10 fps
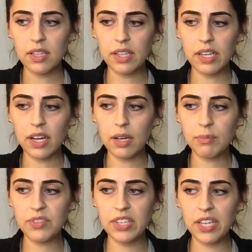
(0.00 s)
Like,
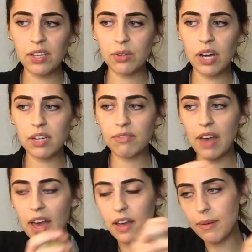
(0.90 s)
I'm seeing you kind of
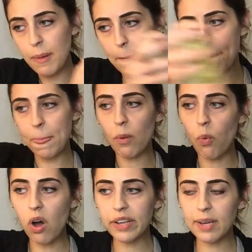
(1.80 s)

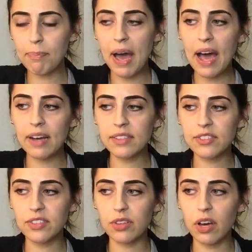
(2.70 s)
walking
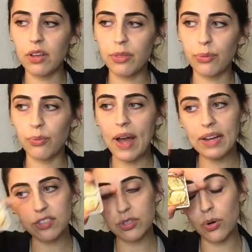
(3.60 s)
past a, a
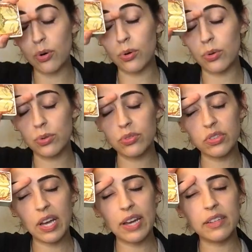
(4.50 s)
threshold
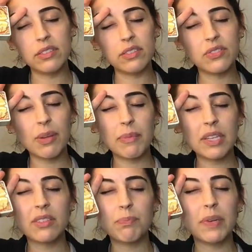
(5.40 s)
and something
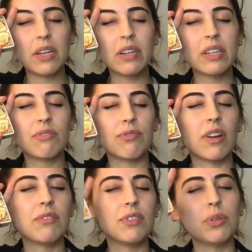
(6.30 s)
is appearing in
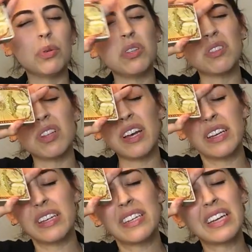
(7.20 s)
front of you and you're
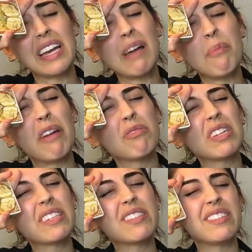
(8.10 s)
like, am I
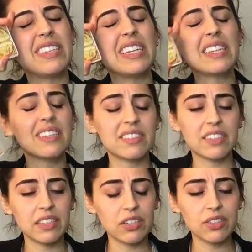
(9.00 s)
really seeing this
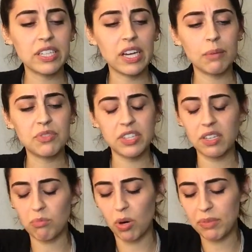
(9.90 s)
clearly? I'm seeing
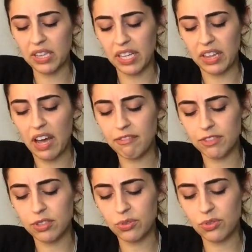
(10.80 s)
a moment like that
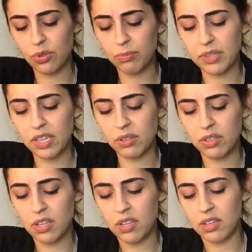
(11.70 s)
for you, Scorpio,
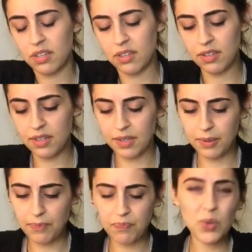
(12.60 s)

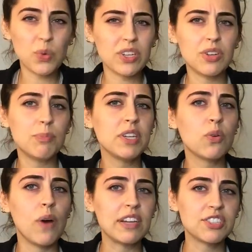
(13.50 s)
where you could be
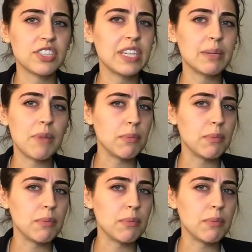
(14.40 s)
questioning